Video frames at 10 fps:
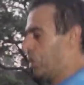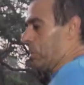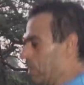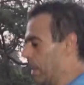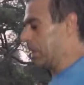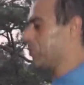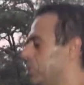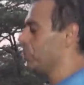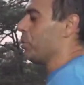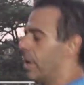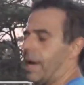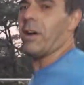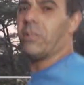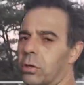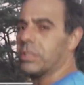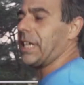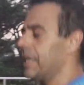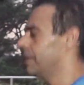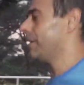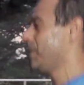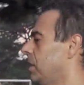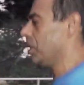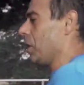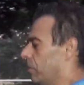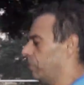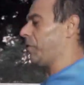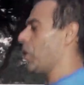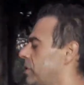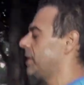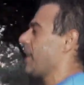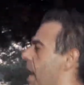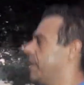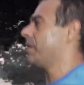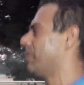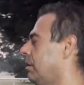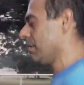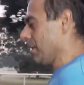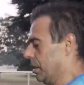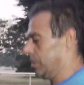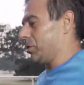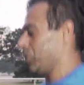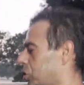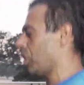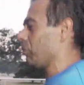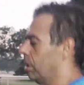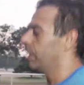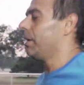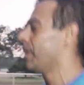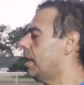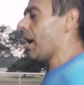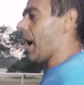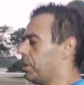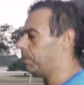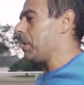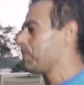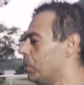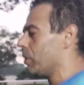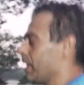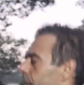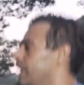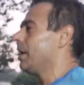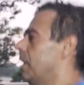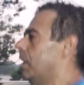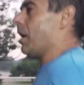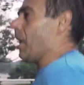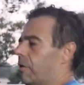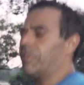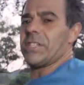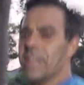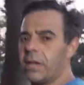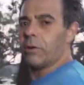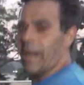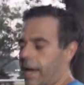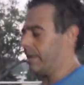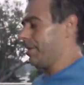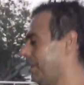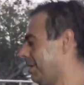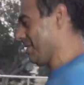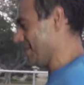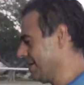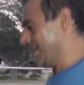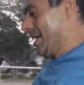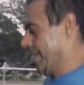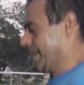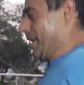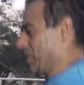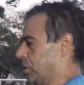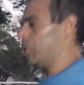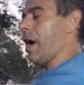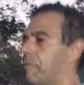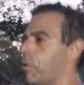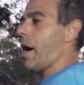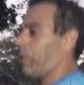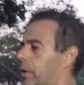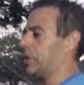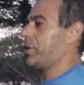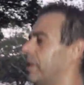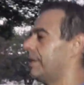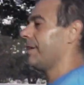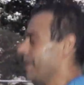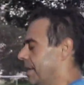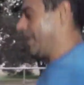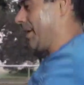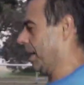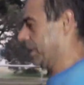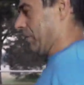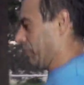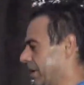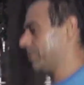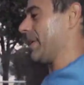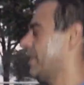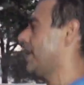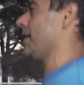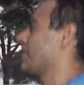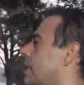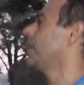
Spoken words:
we make canoe out of your skin and float in lake to show other people of the sacred lake. You have one wish." And the Frenchman says,